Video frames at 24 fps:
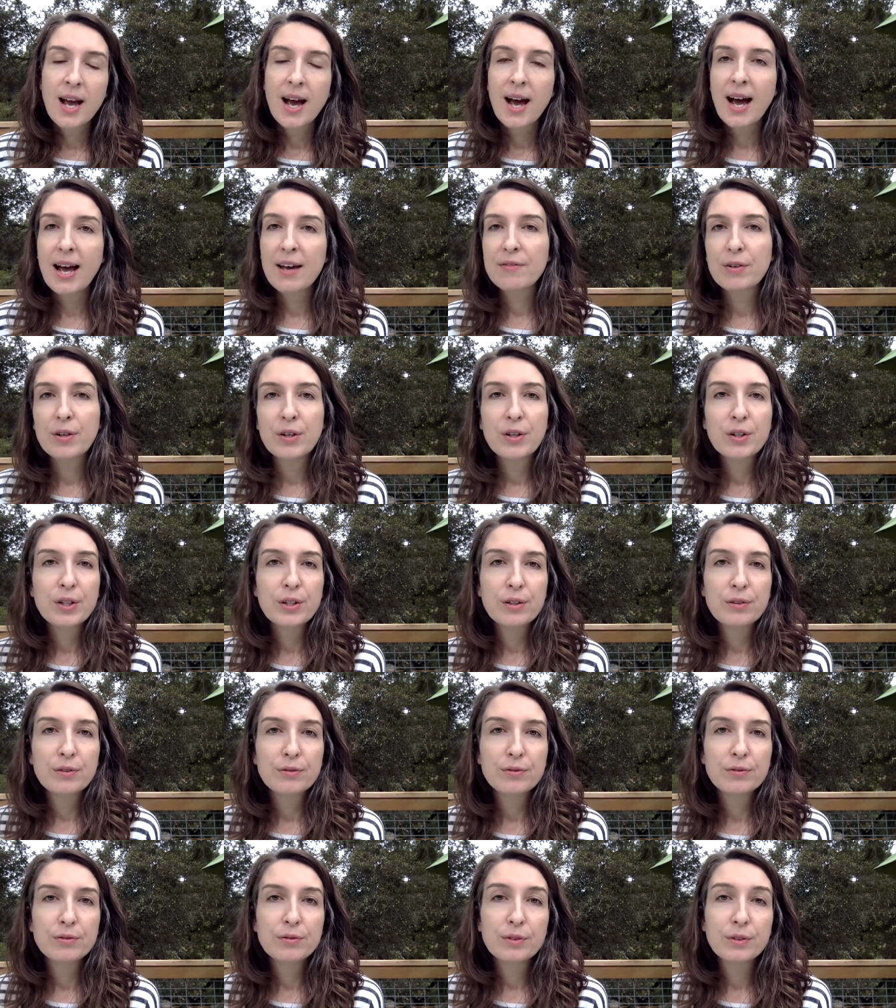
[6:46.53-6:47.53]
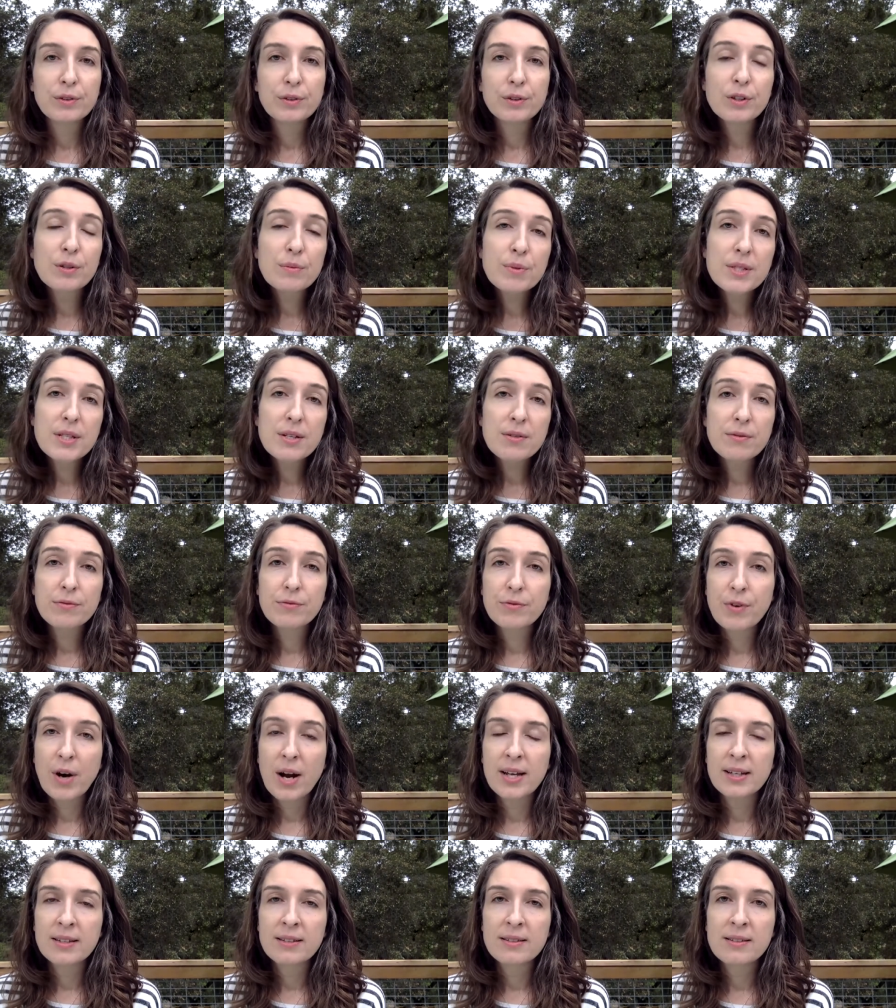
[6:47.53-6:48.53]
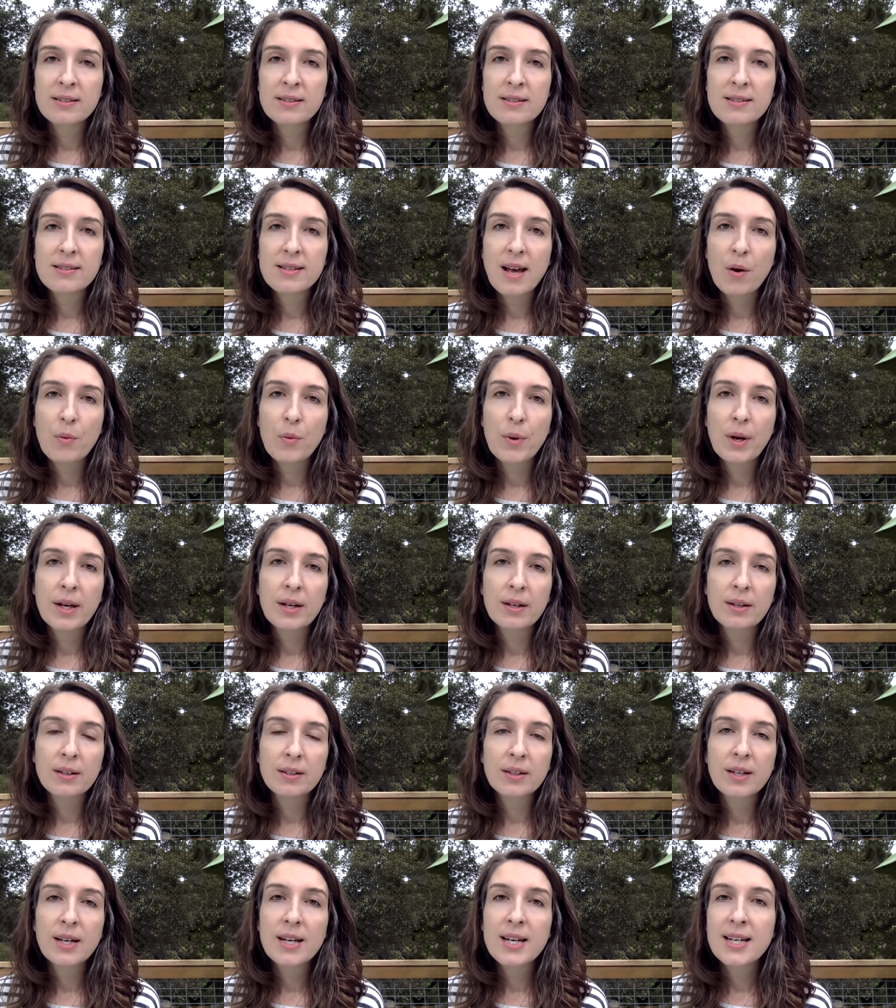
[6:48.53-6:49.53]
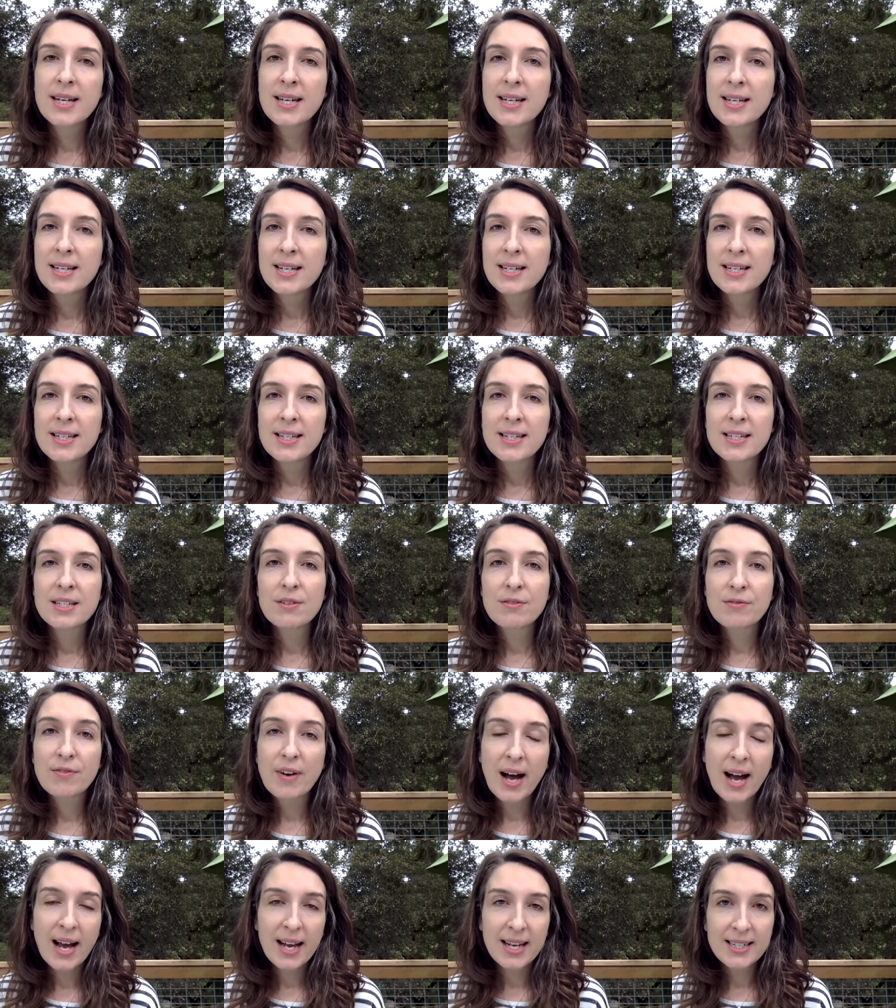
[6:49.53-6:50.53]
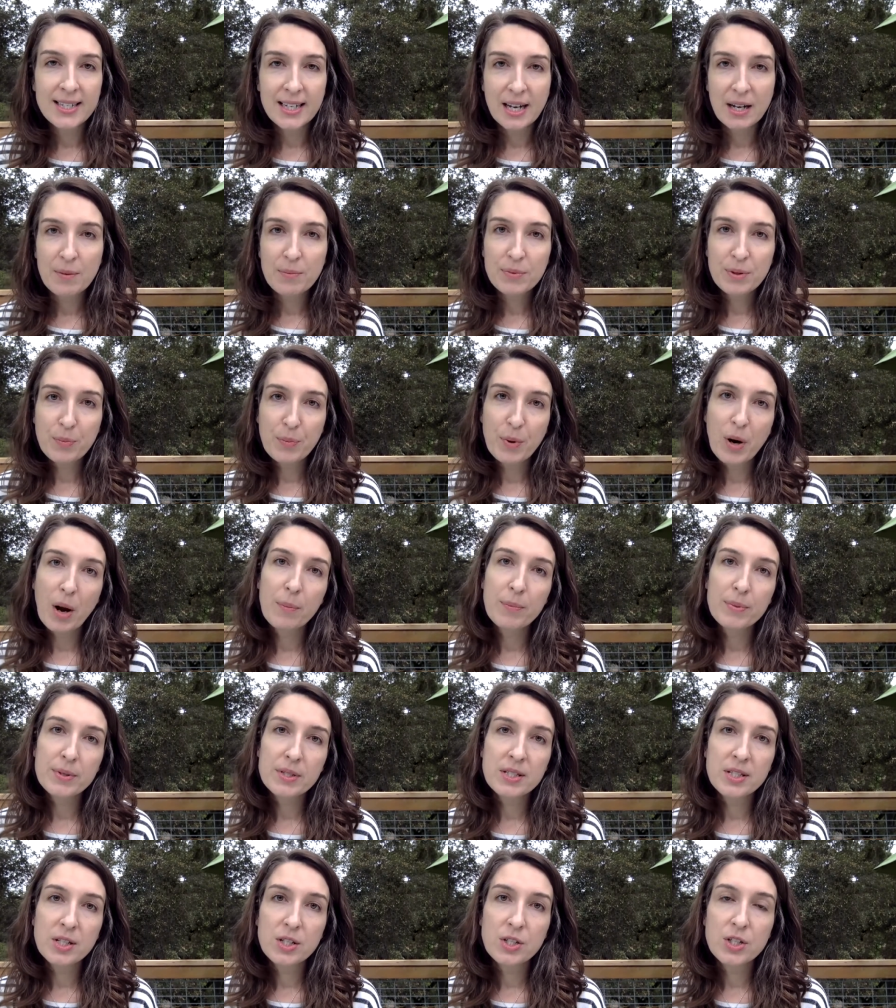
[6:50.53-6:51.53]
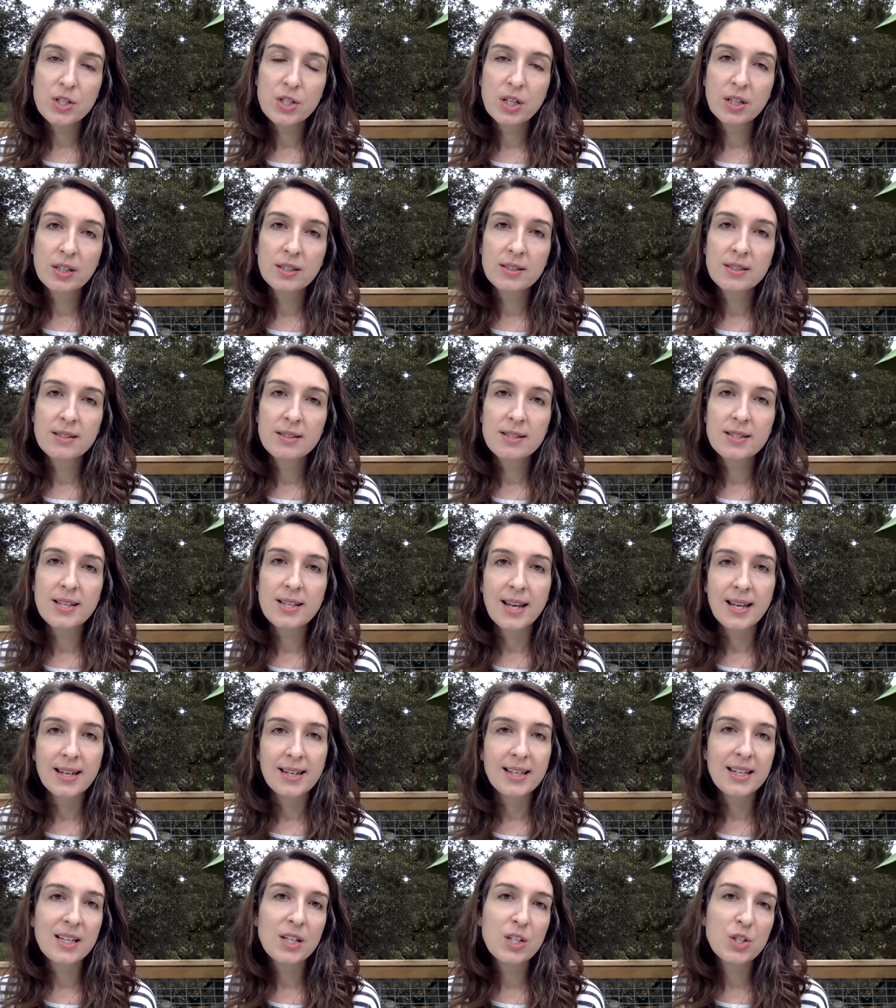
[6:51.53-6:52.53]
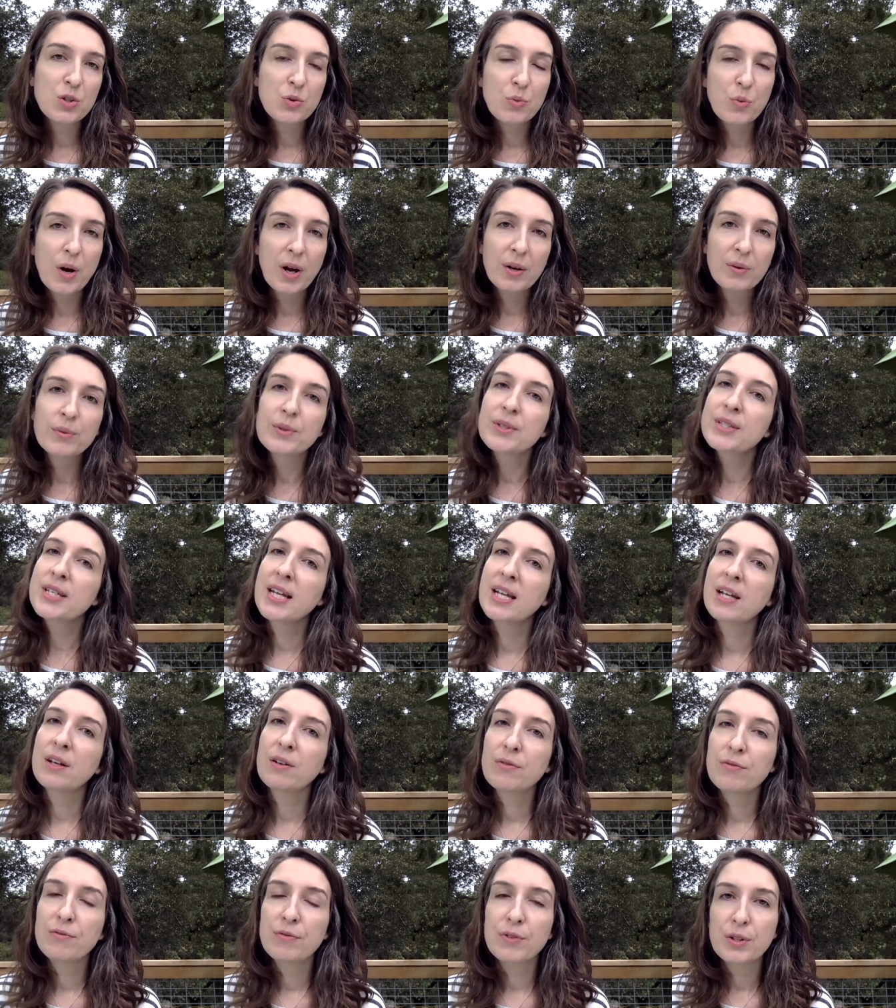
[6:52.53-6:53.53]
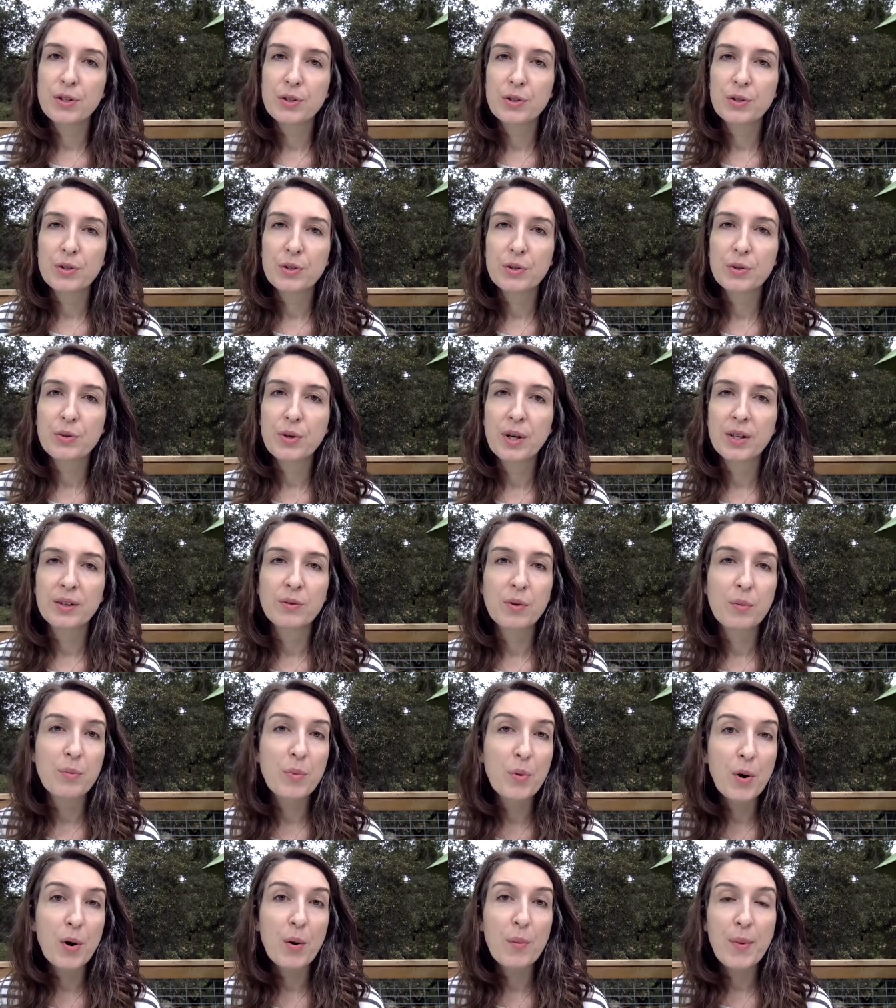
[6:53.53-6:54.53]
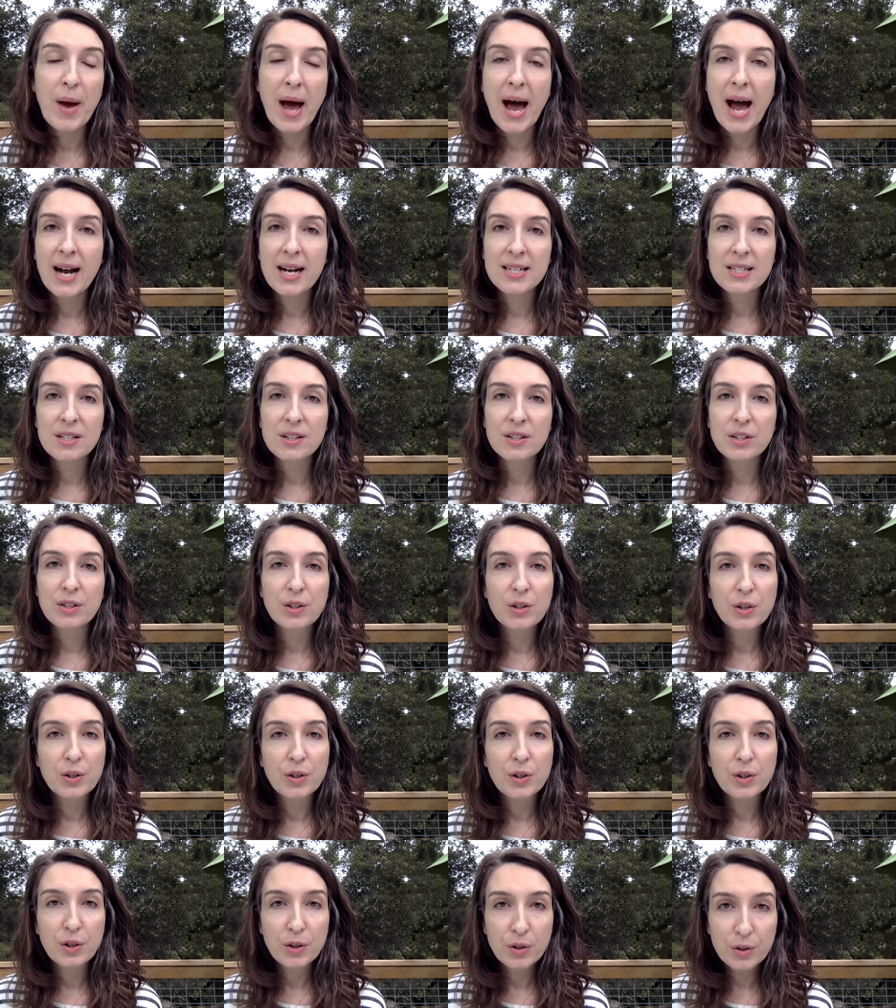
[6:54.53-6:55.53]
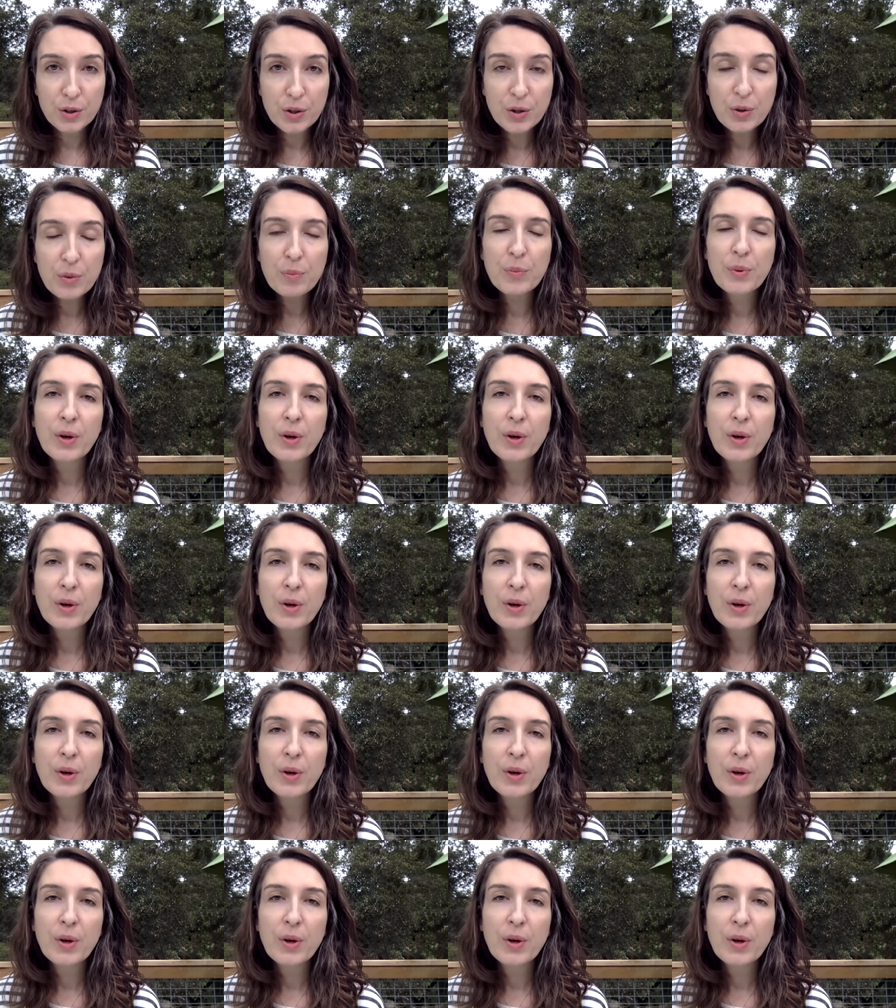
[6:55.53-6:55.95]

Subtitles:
I've heard of groups of friends that will divide up the propositions, and each one will take a few and report back to the group.